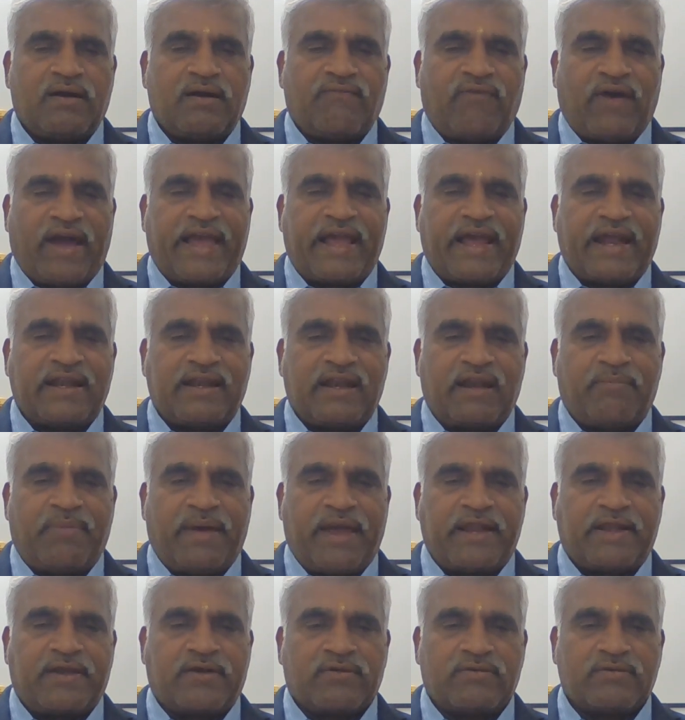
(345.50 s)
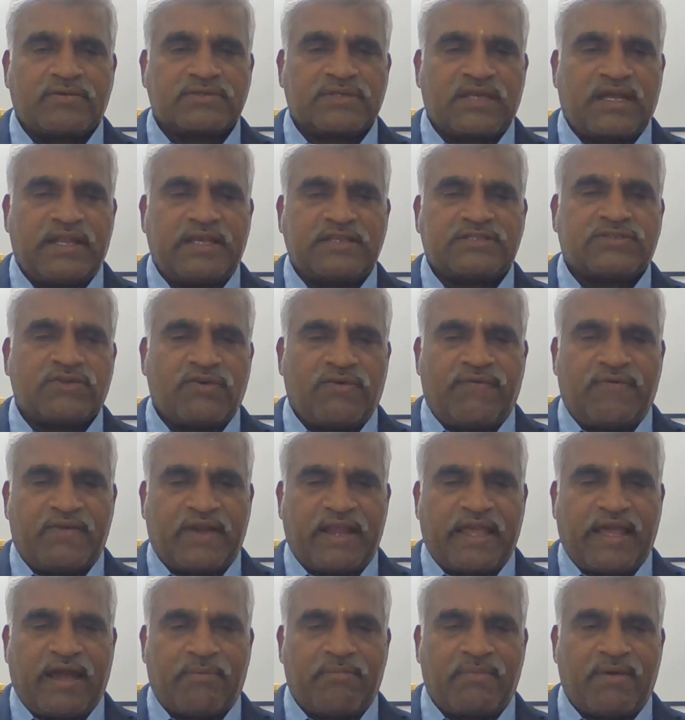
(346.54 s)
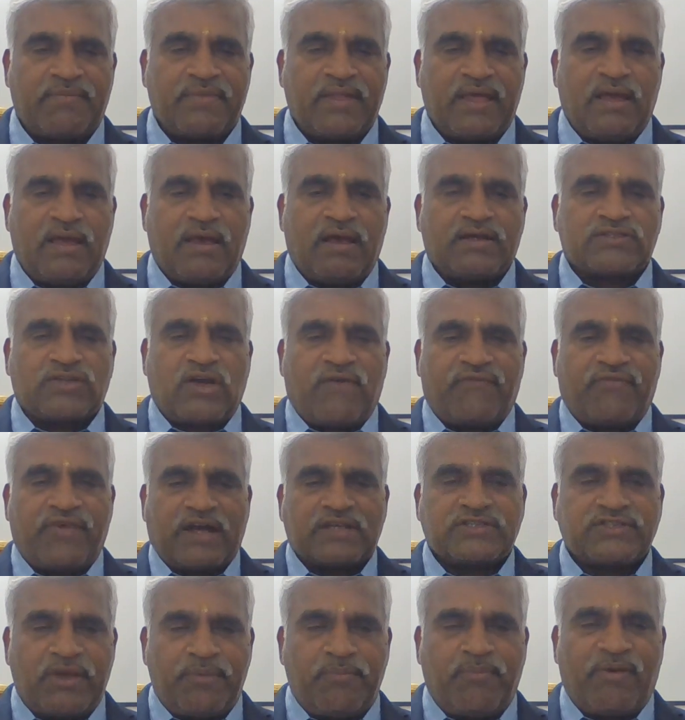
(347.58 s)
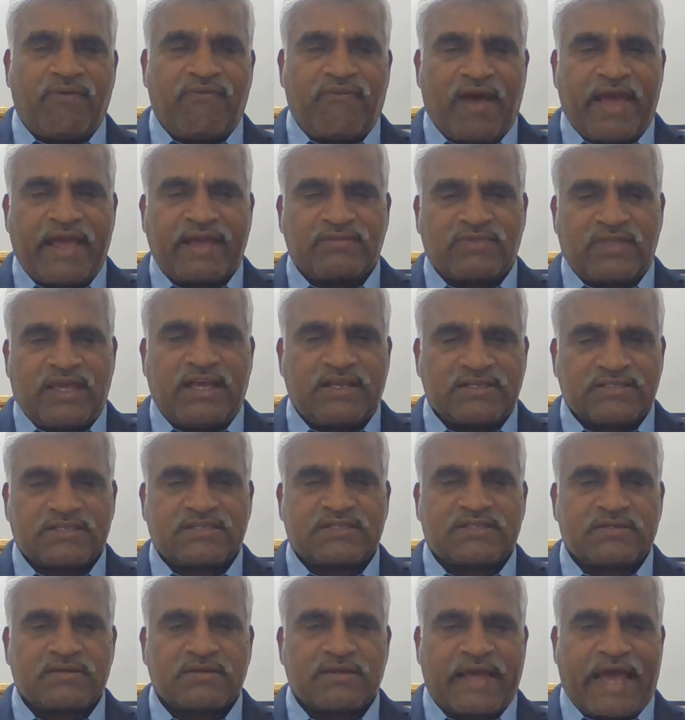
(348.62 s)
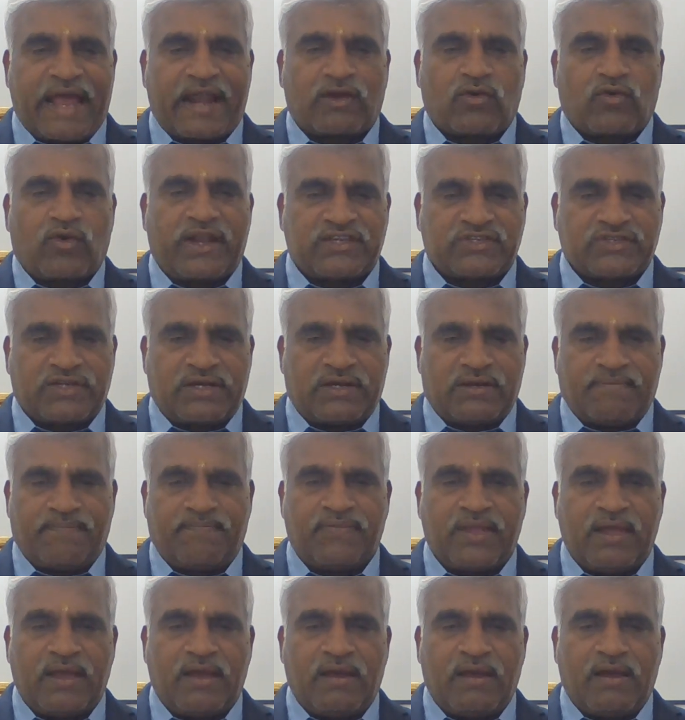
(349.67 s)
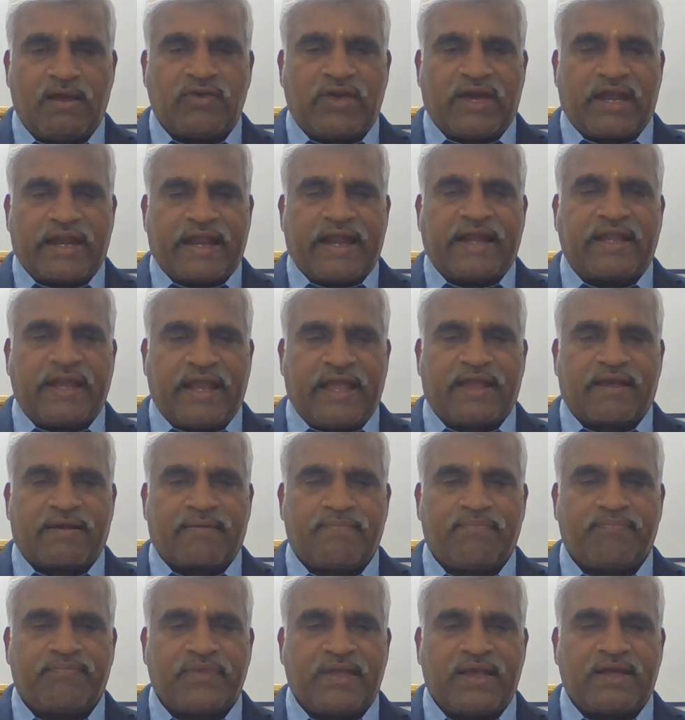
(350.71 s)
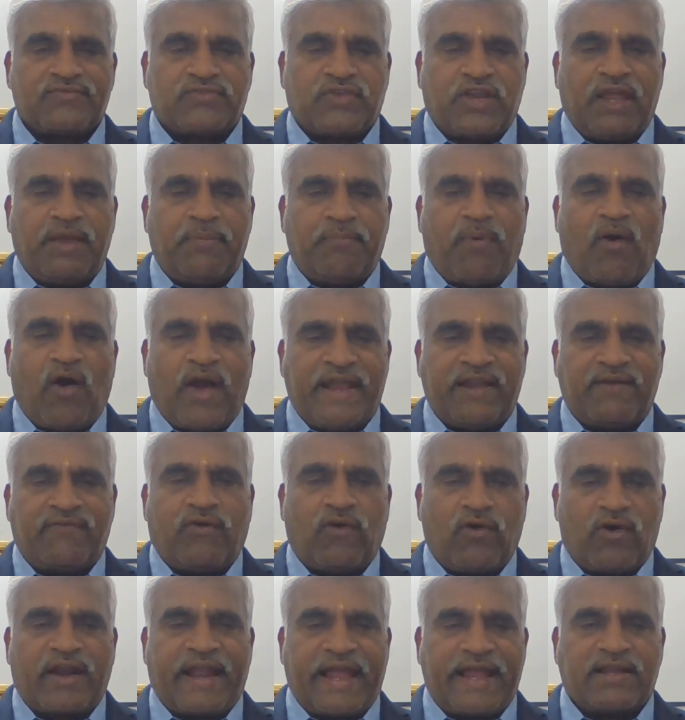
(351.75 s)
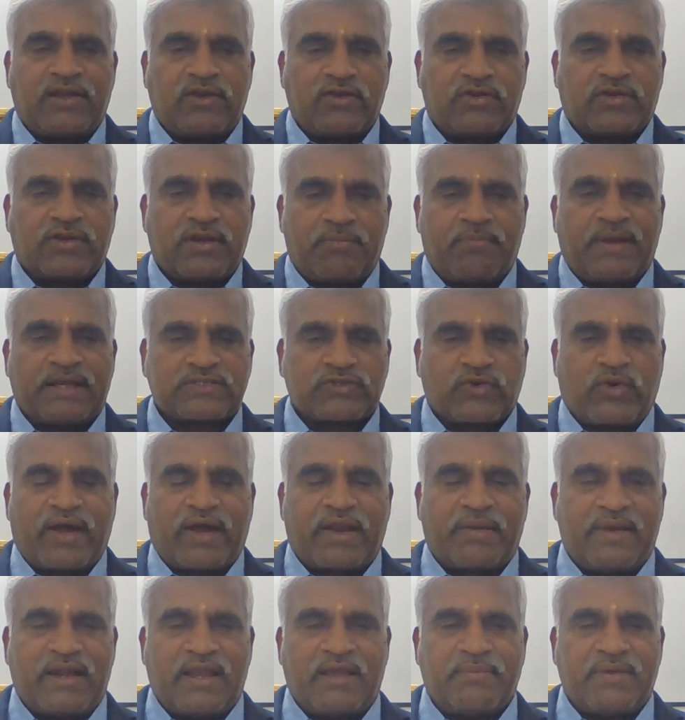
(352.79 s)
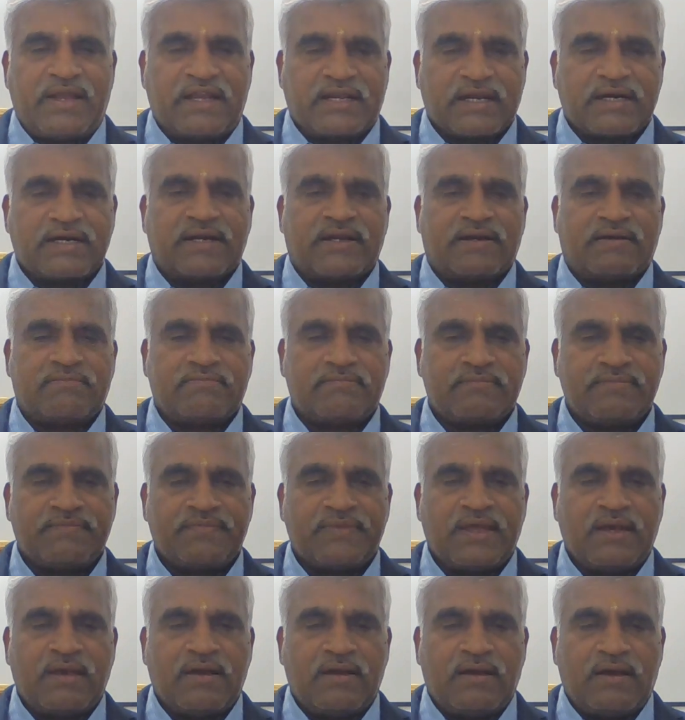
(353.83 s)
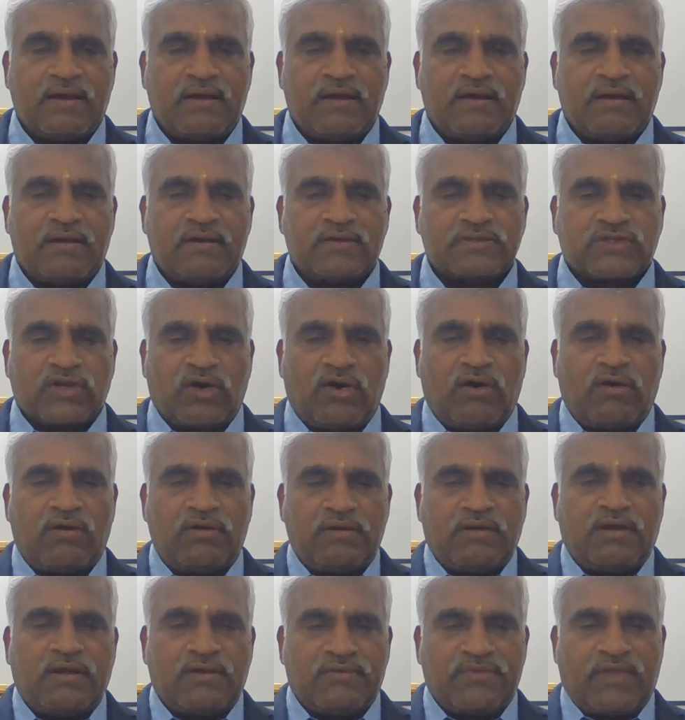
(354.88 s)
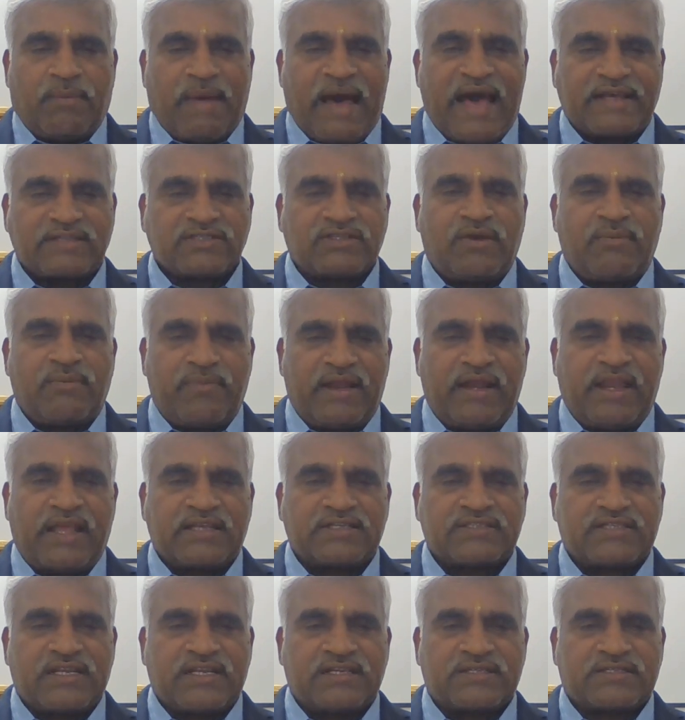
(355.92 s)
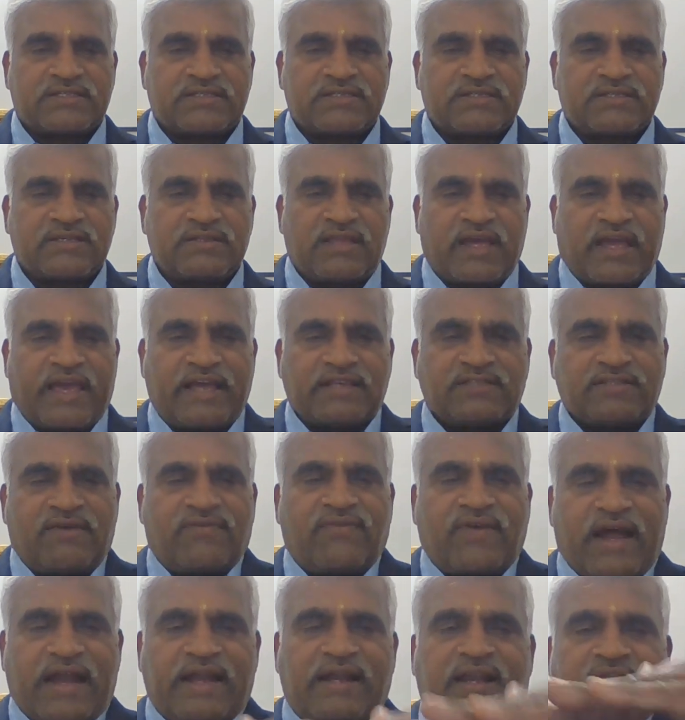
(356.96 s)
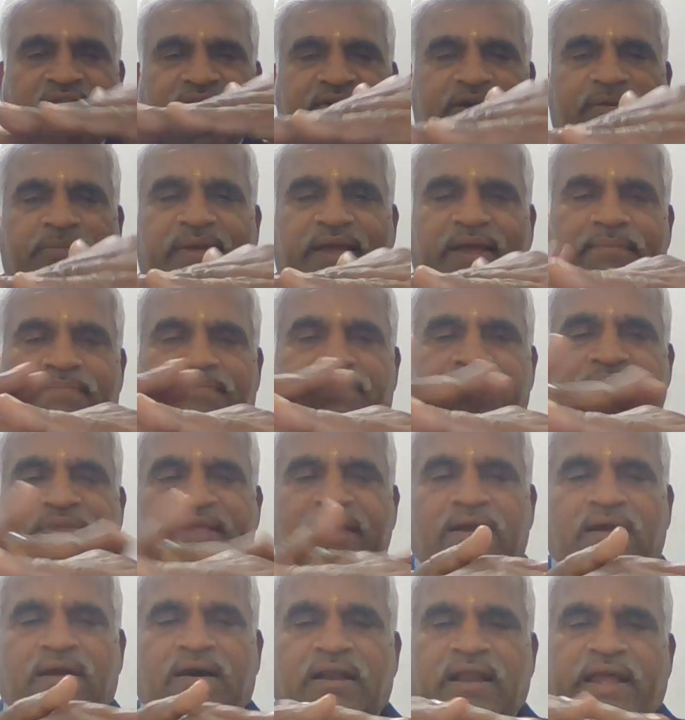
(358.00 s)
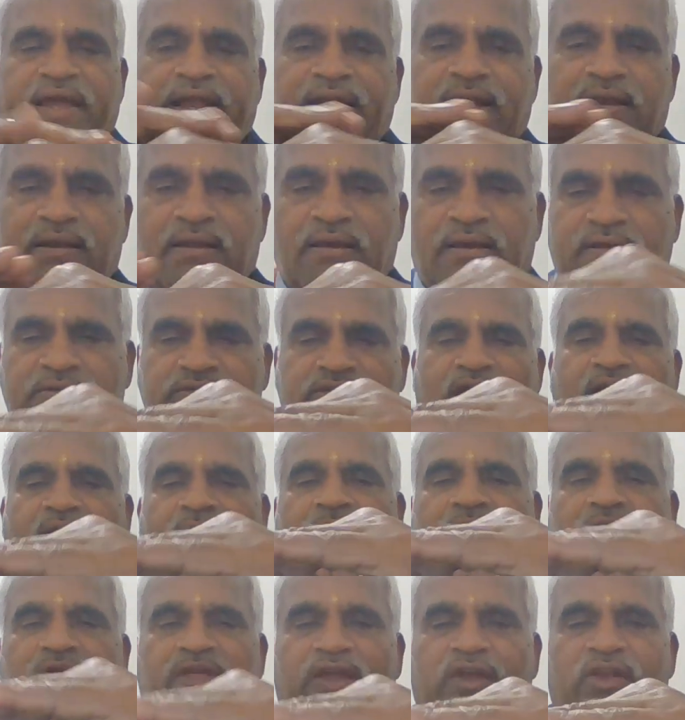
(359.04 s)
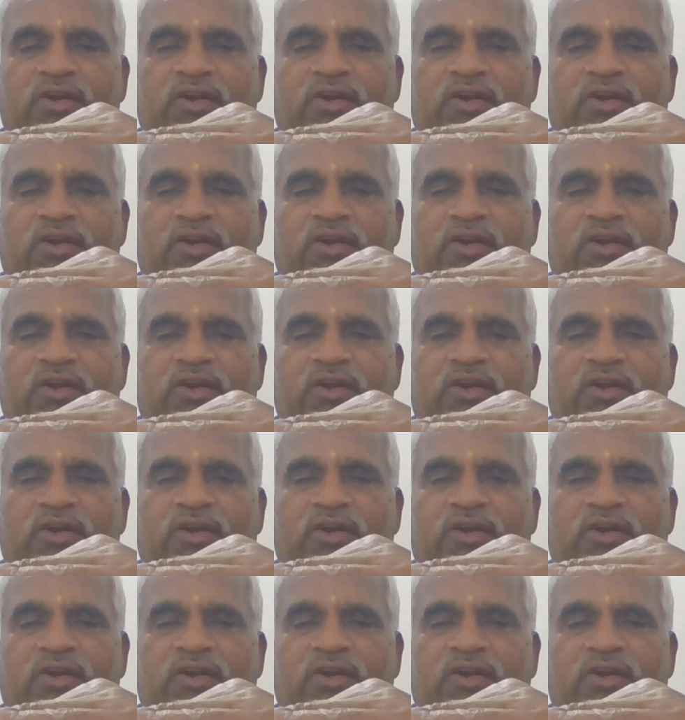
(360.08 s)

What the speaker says: 500 by 2, so that is 250 mm. So if you are simplifying this calculation, we are getting 3.48 Newton per square millimeter. So the maximum bending stress in the case of cantilever beam, right? So above the